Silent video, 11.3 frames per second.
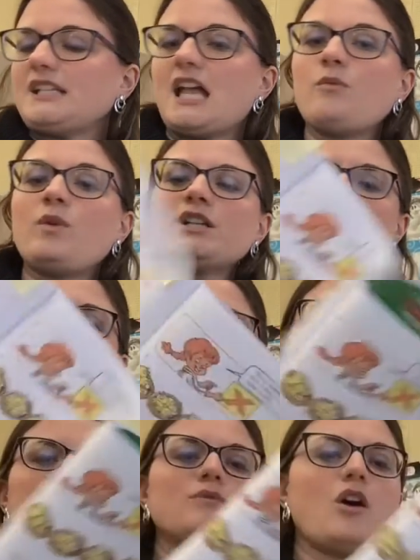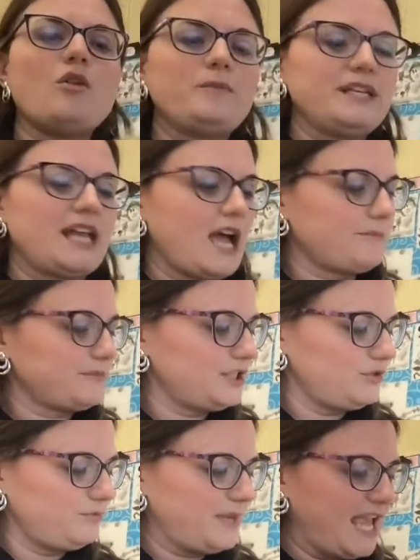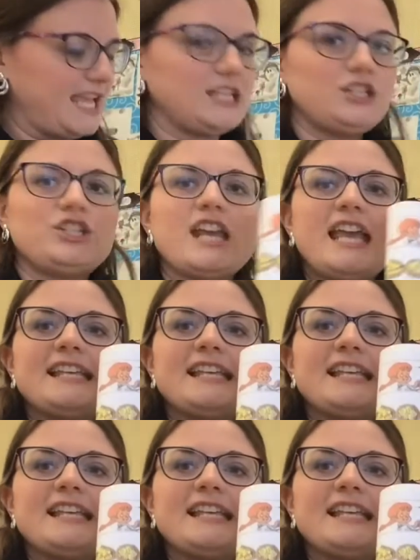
I want you to open up to page